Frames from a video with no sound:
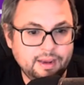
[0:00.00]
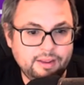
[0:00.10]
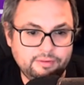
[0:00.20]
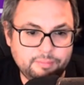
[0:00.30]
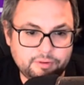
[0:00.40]

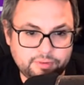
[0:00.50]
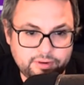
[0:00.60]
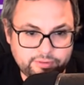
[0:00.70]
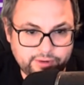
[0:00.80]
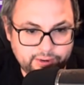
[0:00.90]
I was
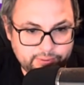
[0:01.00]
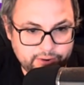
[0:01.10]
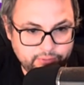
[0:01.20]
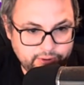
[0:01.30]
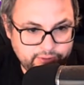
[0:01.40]
mostly just getting
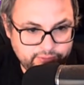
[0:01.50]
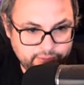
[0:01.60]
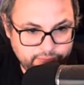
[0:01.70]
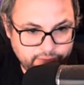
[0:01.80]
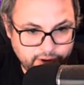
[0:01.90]
paranoid because
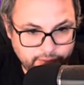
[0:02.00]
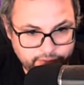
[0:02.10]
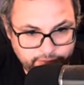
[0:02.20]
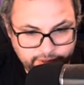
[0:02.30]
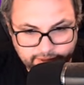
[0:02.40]
no fog
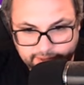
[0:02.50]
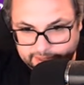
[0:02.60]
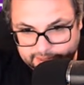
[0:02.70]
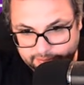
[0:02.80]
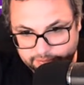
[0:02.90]
was
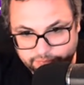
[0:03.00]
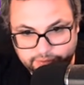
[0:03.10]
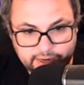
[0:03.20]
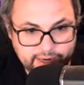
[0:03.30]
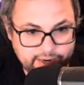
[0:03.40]
clearing and I was
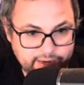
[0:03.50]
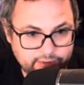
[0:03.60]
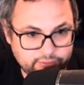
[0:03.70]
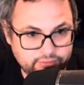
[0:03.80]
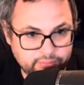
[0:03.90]
afraid I had
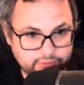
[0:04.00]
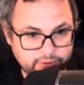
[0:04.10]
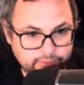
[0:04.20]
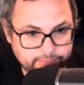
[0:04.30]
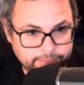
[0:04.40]
entered something
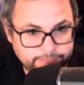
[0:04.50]
wrong.